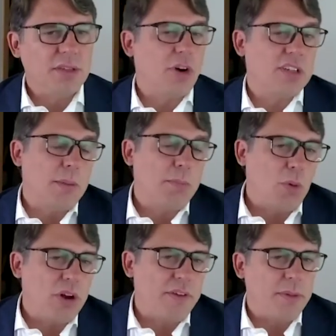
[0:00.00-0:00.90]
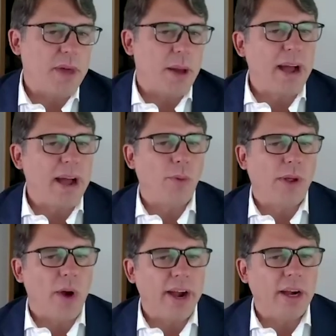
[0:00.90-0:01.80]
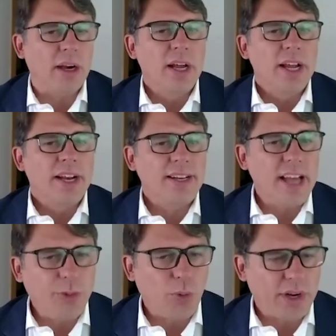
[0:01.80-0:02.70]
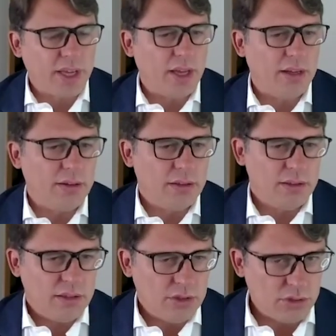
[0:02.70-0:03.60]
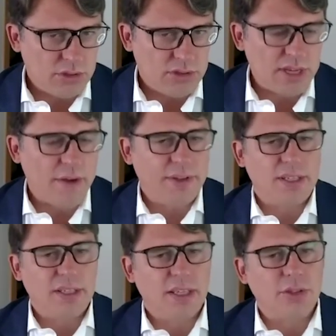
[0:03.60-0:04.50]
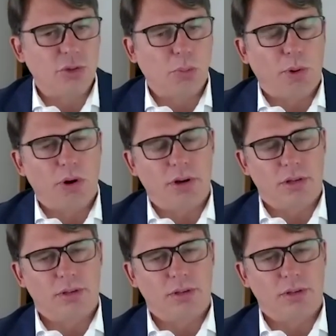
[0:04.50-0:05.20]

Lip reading: For example, one of them that might require networking services and support.